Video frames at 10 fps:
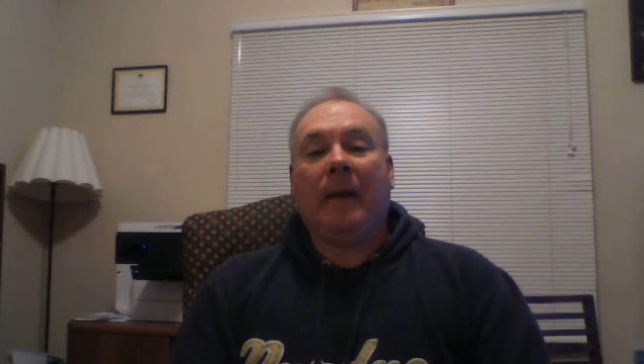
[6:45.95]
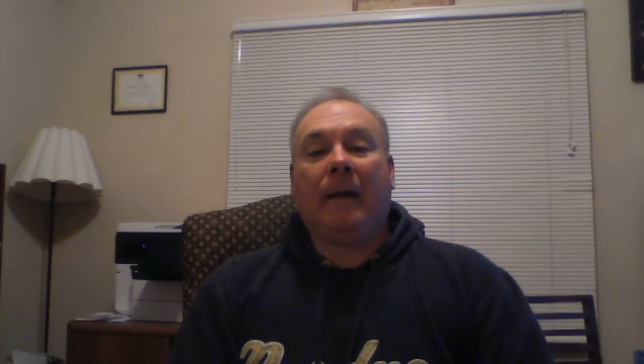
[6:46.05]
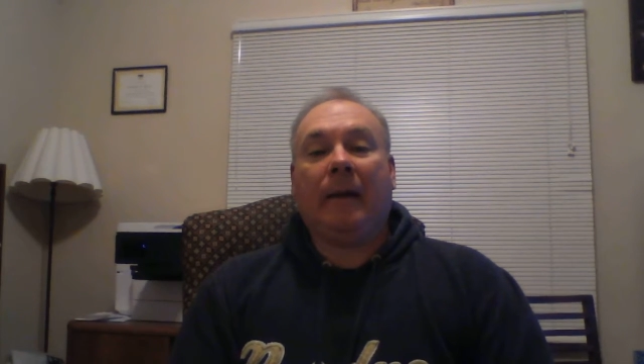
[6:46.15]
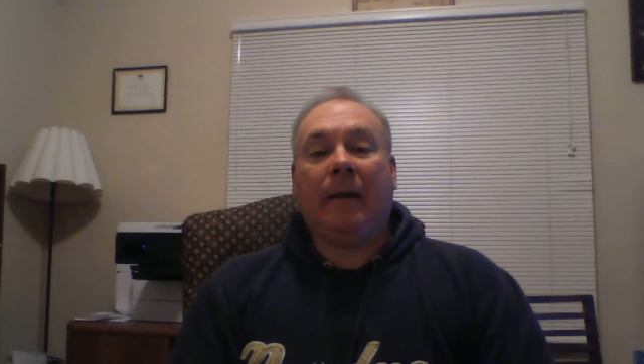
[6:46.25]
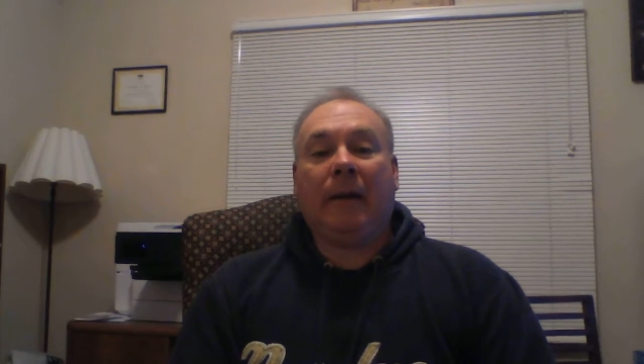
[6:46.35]

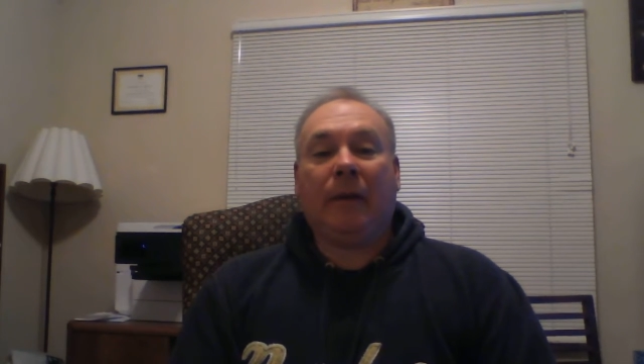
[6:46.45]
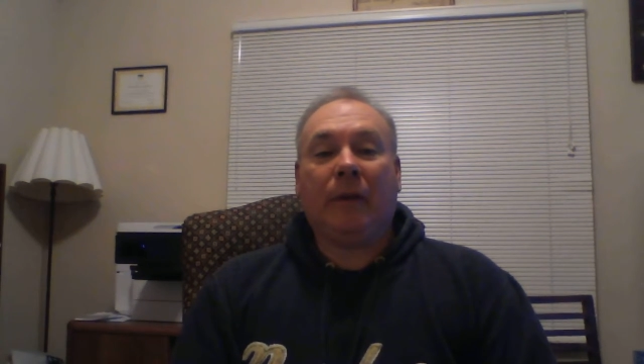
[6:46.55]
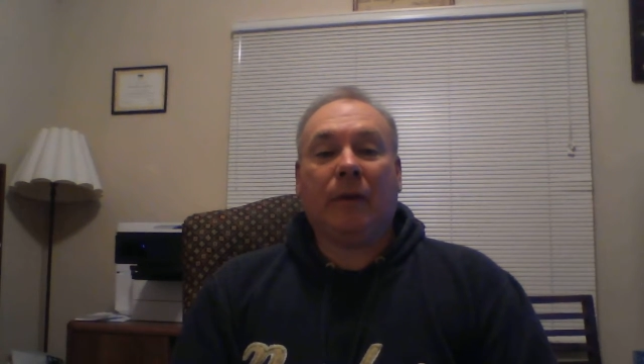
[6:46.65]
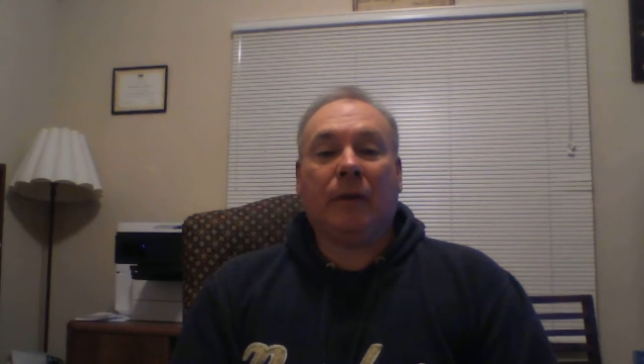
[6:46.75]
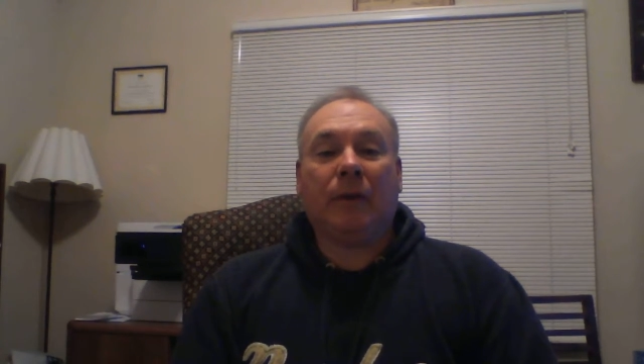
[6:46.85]
And
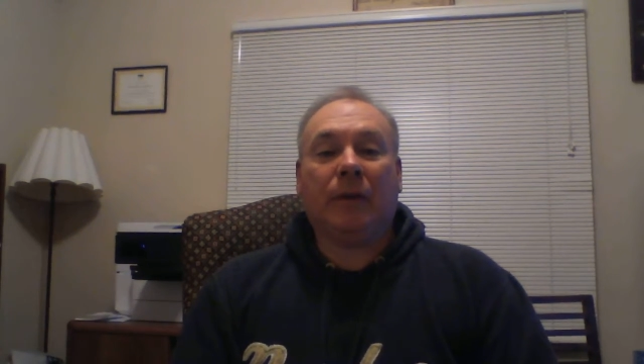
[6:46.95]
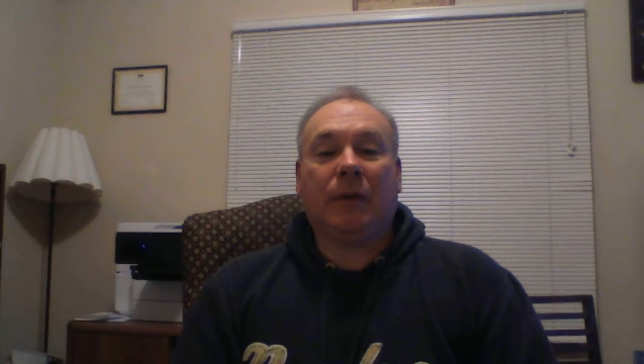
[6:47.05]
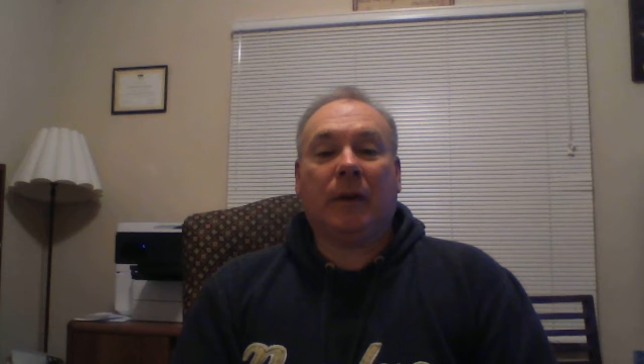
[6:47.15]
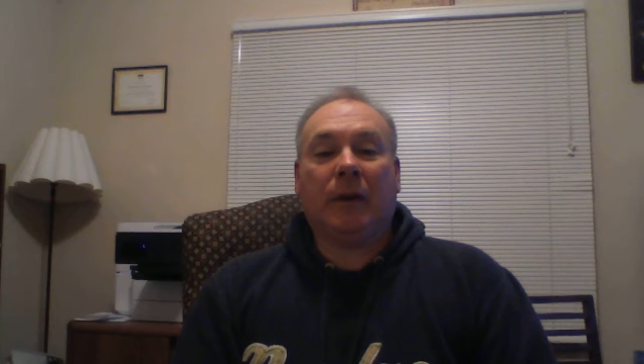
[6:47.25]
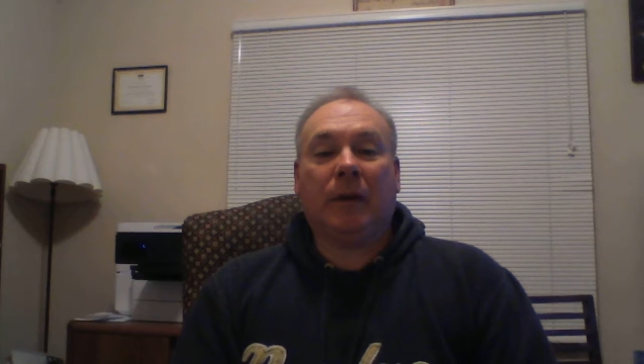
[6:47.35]
this
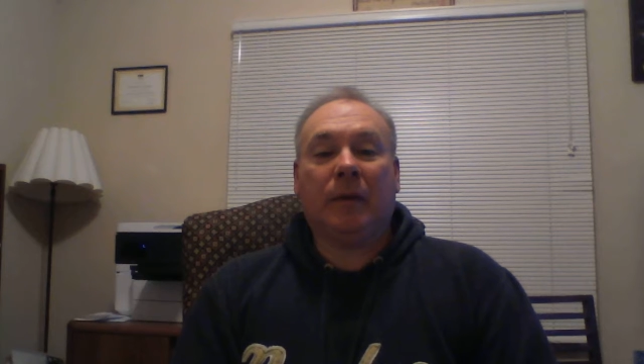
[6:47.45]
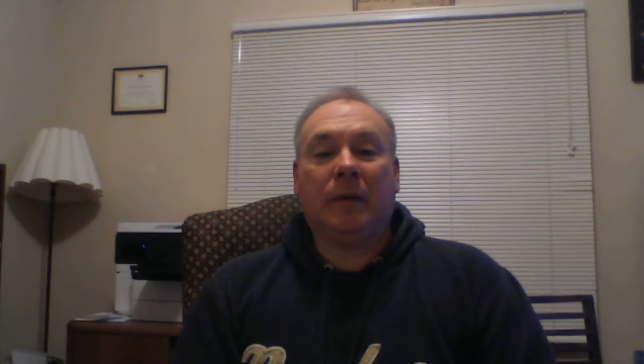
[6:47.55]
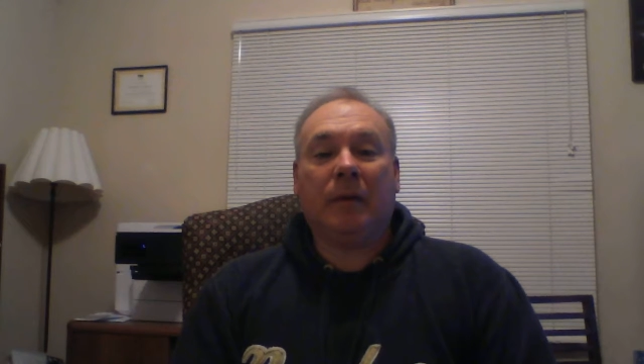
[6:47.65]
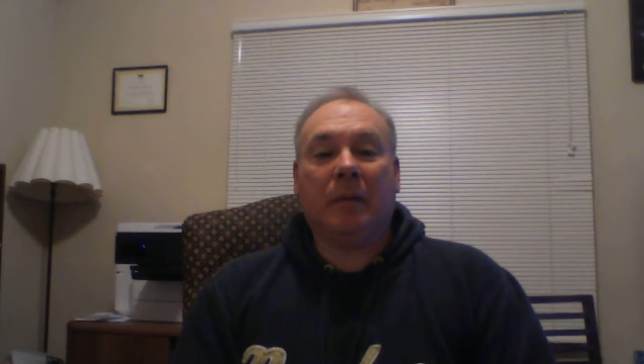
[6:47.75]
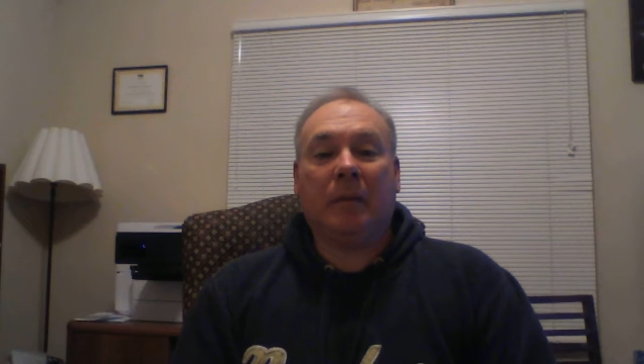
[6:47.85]
is the
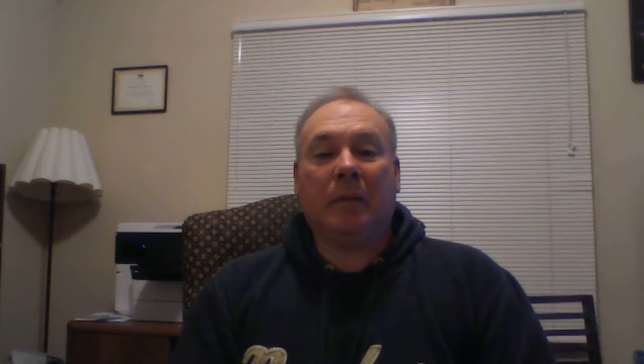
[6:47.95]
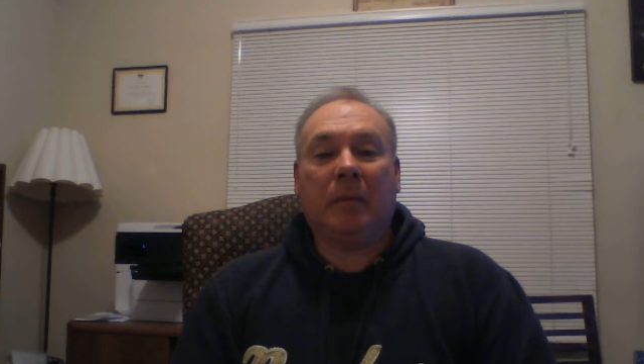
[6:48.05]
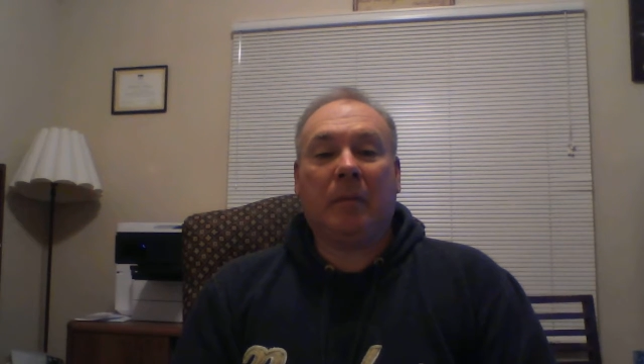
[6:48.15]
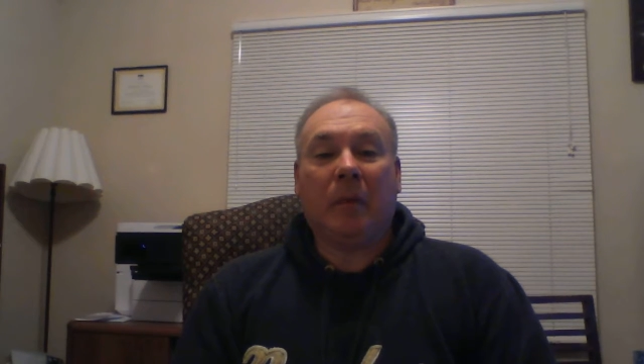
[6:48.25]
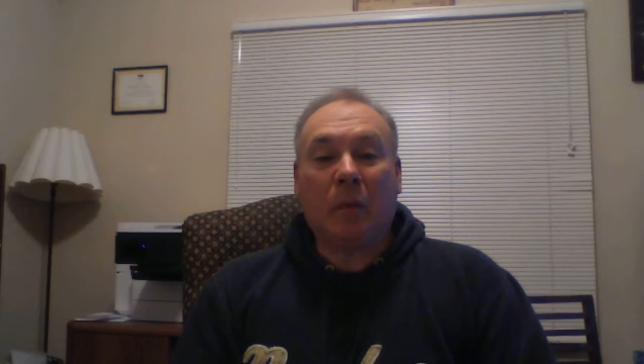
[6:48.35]

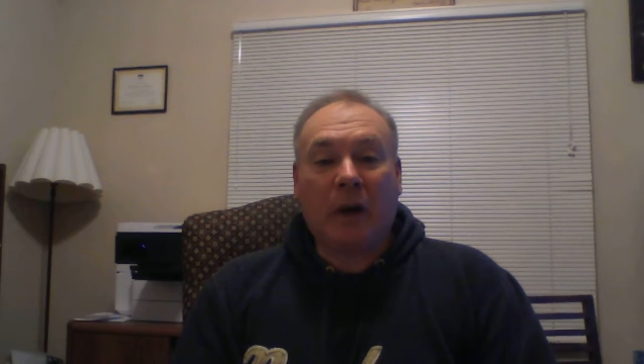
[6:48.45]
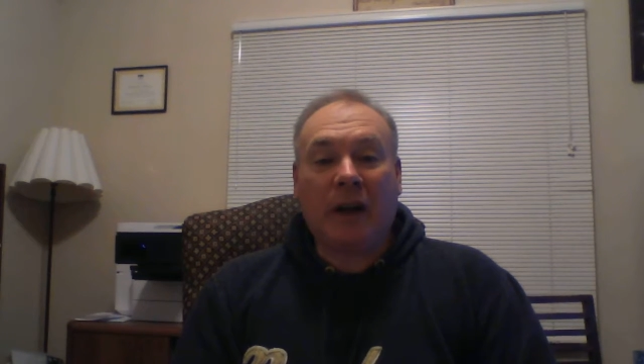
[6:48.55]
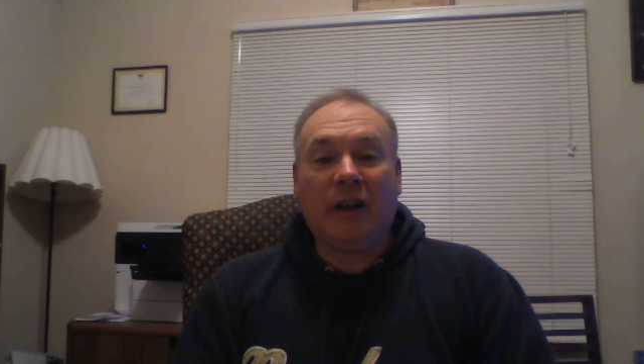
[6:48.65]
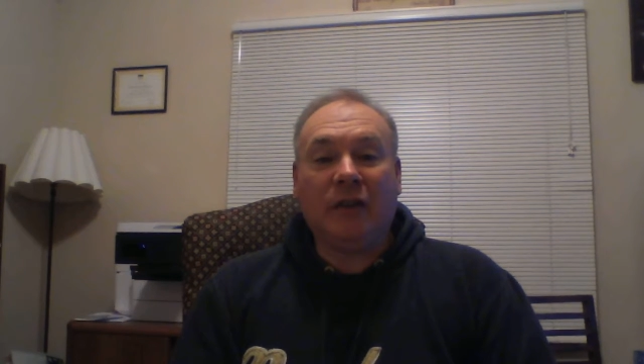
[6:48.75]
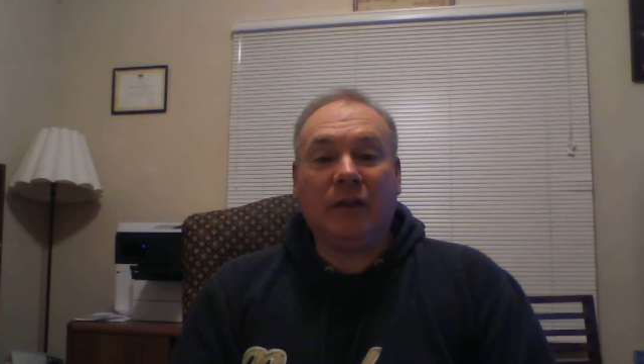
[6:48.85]

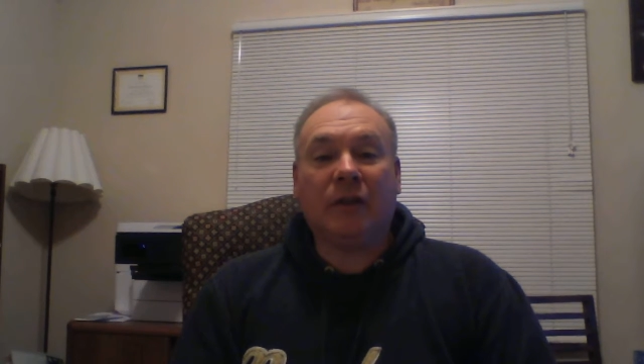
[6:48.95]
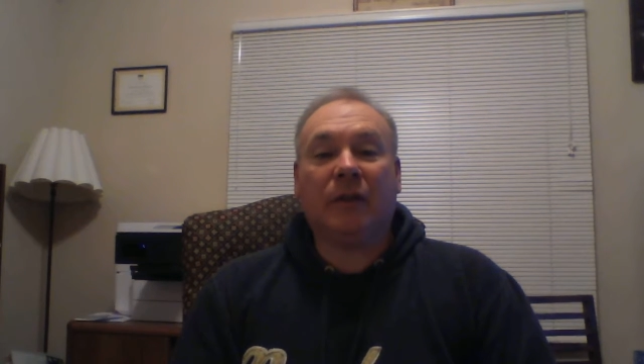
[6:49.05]
range